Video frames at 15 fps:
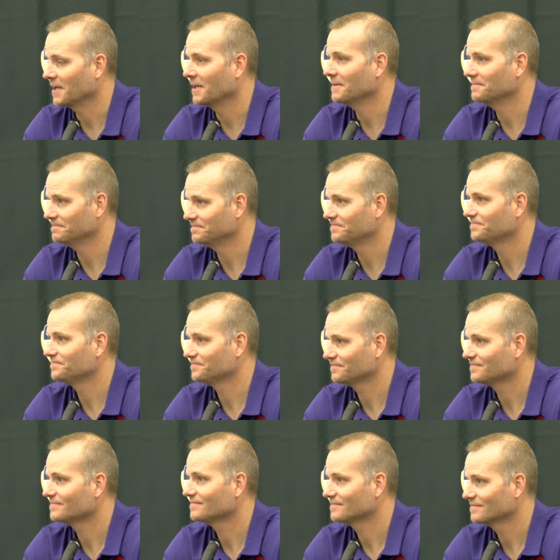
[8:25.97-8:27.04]
this is
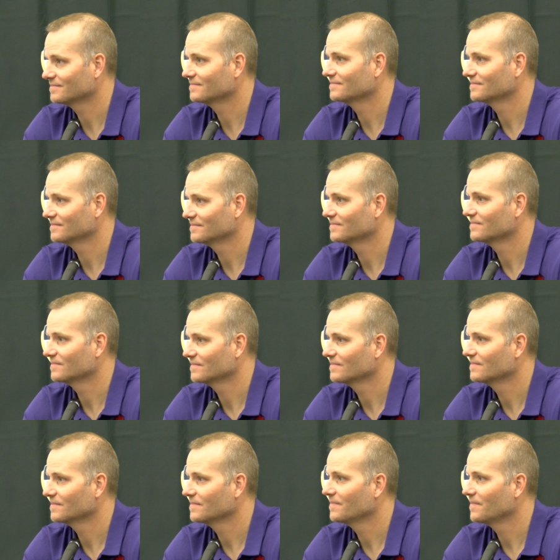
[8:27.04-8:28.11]
kind of a good early
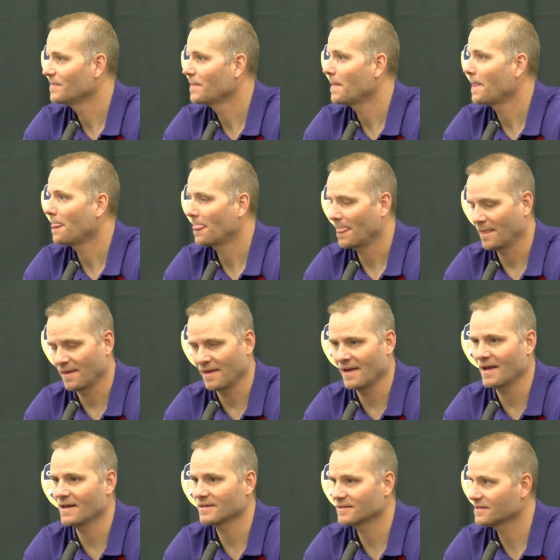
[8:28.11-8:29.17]
test for him to
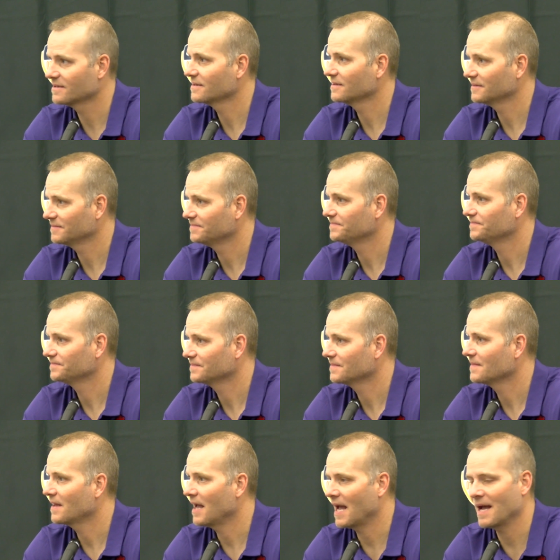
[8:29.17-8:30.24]
figure out what he's
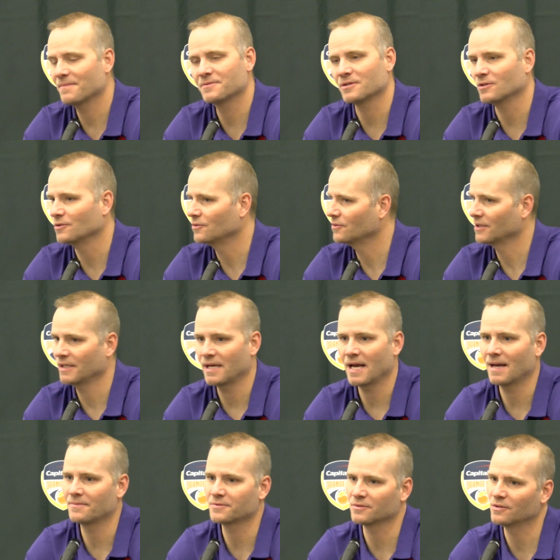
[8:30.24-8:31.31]
seen. Absolutely,
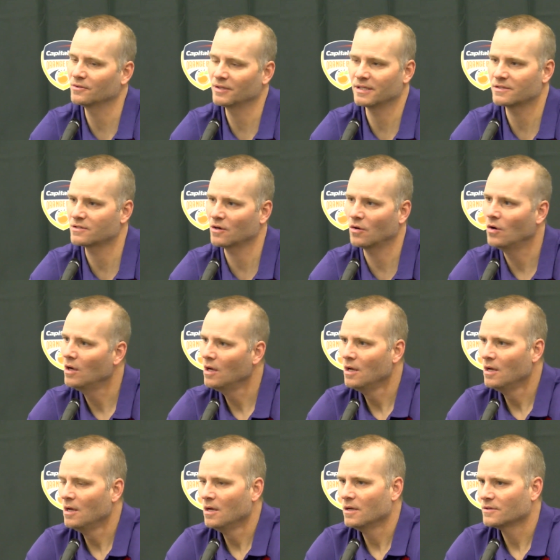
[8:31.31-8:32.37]
absolutely. And so
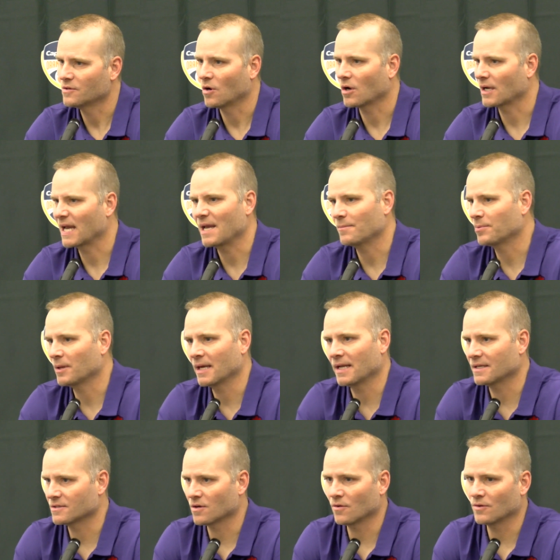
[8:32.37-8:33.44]
our game
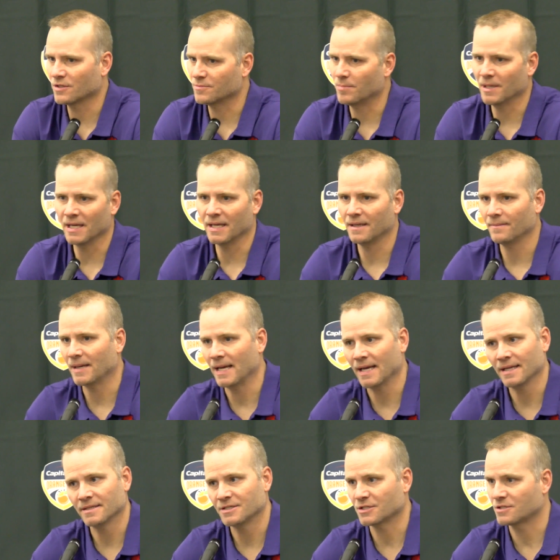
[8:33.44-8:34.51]
plan has always been,
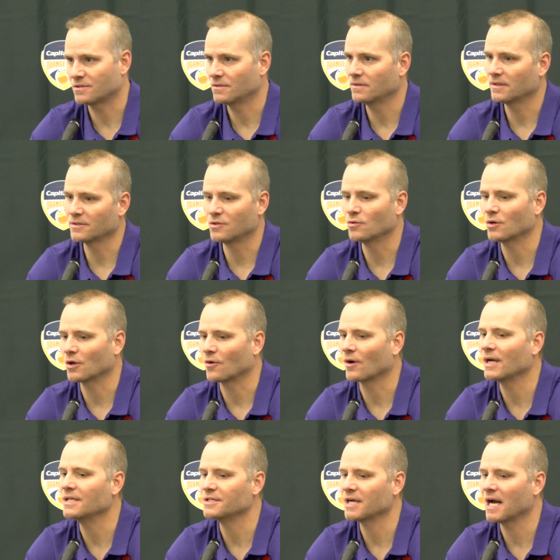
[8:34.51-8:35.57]
man, just doing a
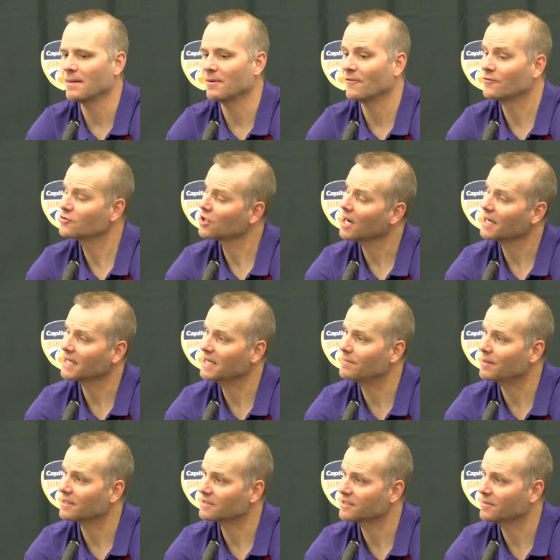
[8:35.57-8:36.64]
great job of trying to
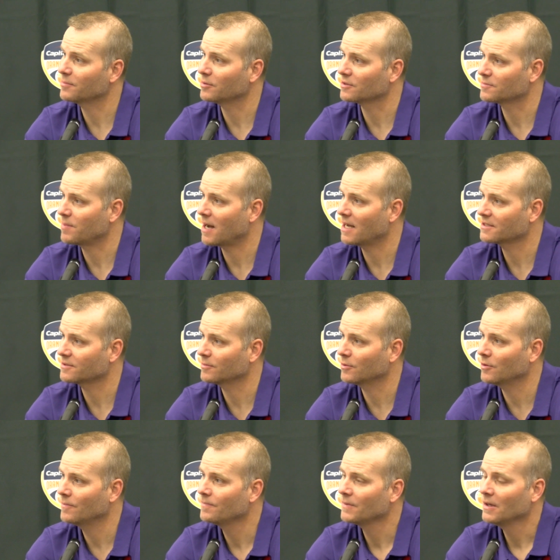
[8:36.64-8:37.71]
keep it as simple as
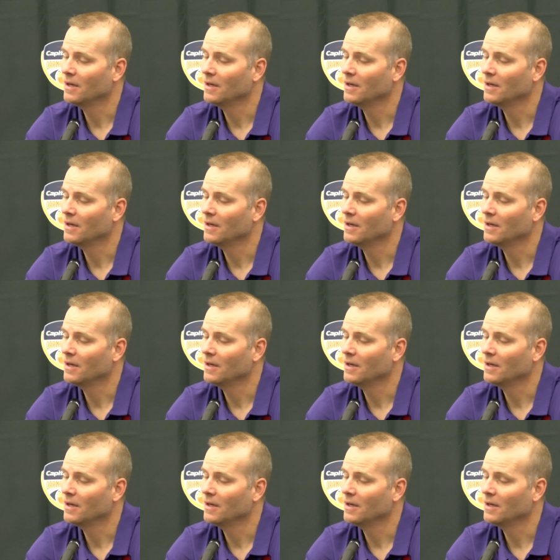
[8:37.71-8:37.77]
possible